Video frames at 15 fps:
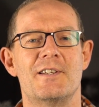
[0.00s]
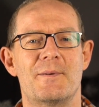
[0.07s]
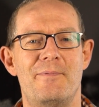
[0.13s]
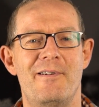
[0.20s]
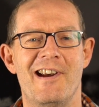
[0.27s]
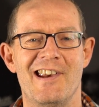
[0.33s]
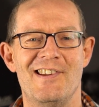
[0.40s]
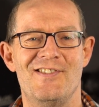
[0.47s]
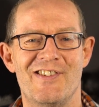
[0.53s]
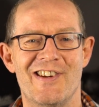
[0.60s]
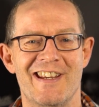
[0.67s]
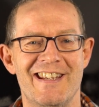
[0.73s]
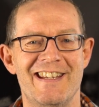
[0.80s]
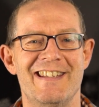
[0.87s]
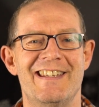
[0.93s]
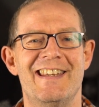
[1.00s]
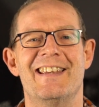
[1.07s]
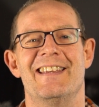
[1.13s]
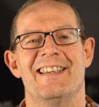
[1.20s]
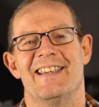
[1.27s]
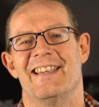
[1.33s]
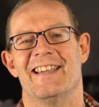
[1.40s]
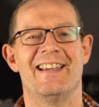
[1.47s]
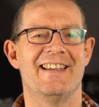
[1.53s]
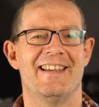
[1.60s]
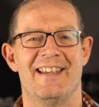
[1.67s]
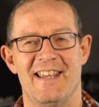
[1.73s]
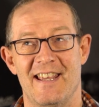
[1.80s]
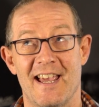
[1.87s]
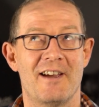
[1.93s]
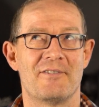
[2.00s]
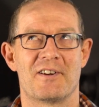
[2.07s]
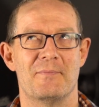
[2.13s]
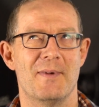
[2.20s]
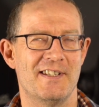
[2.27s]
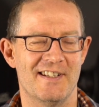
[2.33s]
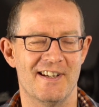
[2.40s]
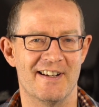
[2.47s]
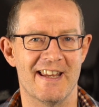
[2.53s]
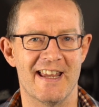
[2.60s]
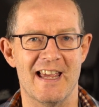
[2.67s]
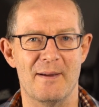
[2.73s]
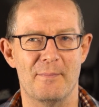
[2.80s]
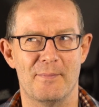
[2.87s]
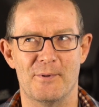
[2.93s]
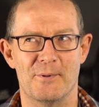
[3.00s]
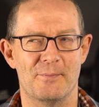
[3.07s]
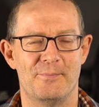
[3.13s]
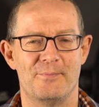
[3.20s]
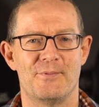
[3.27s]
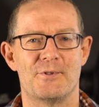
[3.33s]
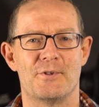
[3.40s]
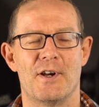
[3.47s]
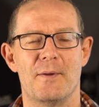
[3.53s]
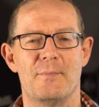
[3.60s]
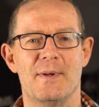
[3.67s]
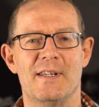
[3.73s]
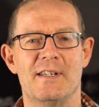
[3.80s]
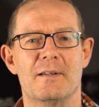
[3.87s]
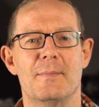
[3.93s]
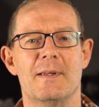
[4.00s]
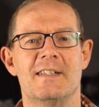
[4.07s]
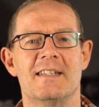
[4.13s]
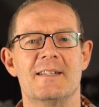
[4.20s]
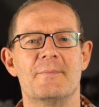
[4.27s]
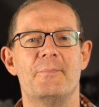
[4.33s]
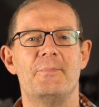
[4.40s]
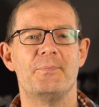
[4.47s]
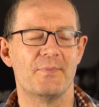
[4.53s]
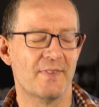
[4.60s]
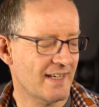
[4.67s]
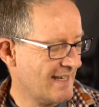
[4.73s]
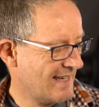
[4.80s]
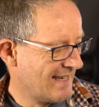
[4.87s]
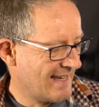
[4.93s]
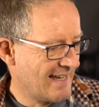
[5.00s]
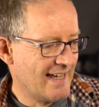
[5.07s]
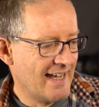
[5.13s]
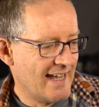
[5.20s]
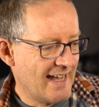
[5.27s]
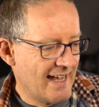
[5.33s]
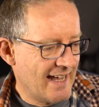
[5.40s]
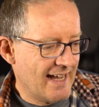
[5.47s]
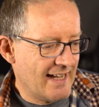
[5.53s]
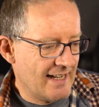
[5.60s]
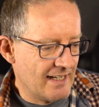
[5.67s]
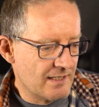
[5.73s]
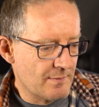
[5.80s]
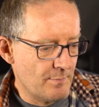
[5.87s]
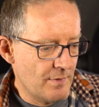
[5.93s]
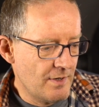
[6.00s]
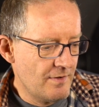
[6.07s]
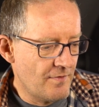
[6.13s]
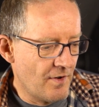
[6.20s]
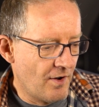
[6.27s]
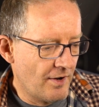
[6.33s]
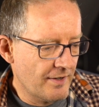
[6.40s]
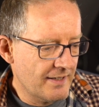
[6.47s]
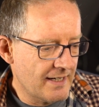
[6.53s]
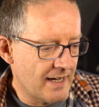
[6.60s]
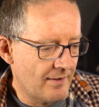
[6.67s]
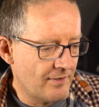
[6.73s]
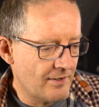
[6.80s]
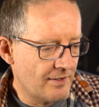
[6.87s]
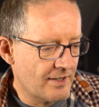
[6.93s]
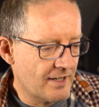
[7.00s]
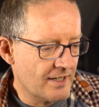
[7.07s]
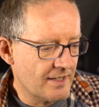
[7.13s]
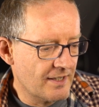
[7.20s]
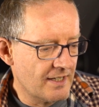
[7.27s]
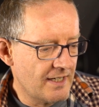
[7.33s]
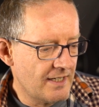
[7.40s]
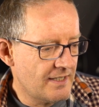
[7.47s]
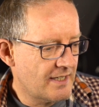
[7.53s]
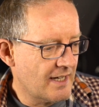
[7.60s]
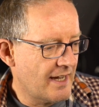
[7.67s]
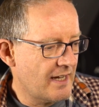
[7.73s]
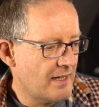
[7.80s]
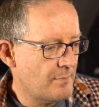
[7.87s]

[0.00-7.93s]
spreadsheet. How committed I am, or should I be committed? Let's move on and have a look at the day